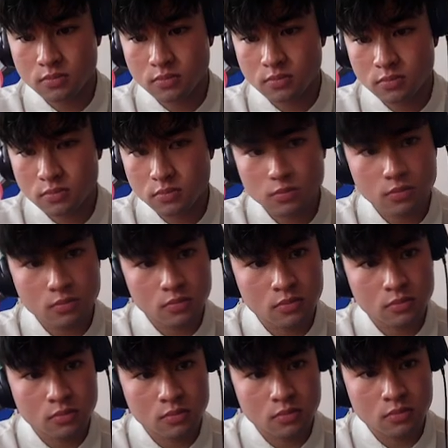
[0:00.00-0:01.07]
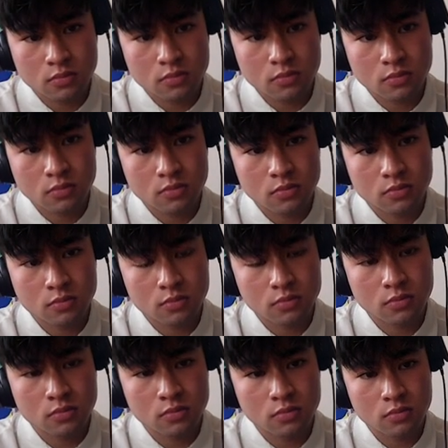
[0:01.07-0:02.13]

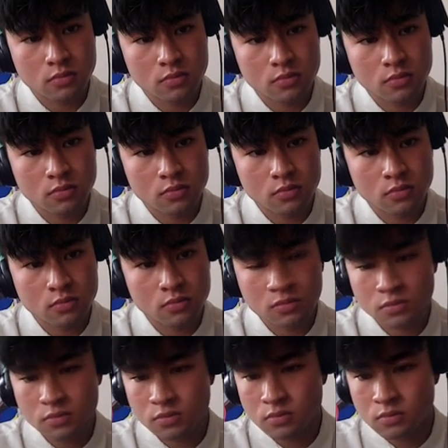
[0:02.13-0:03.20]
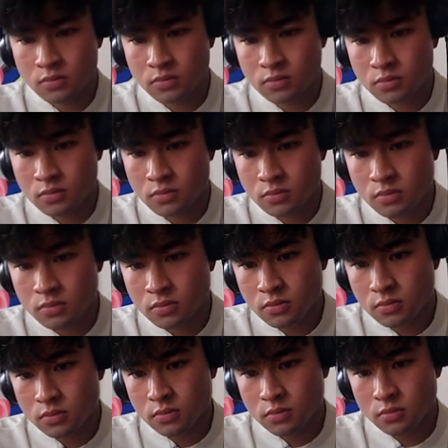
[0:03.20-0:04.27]

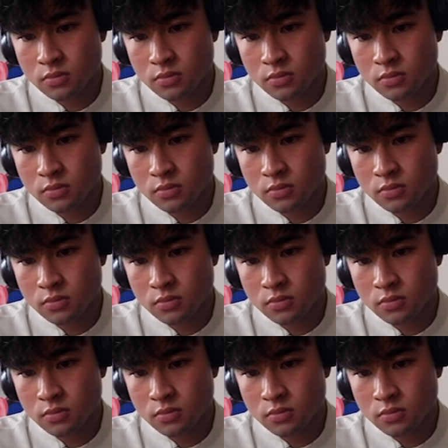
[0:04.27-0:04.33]
(silent)